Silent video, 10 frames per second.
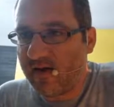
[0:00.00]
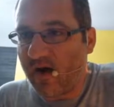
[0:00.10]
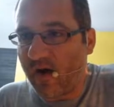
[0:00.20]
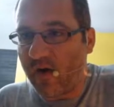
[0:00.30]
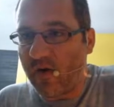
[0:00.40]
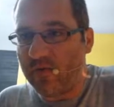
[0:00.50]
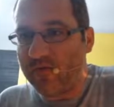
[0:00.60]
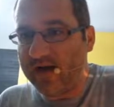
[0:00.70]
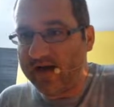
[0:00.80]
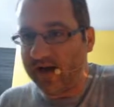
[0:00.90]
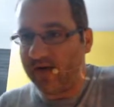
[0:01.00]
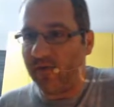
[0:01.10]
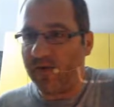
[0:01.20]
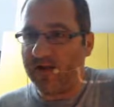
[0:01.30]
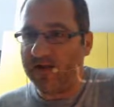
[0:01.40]
Oh, really, Kinko?
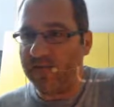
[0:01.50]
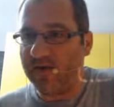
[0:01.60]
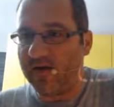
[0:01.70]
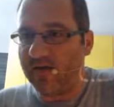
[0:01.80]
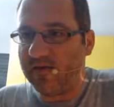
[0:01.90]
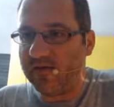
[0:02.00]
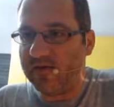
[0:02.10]
Welcome, though.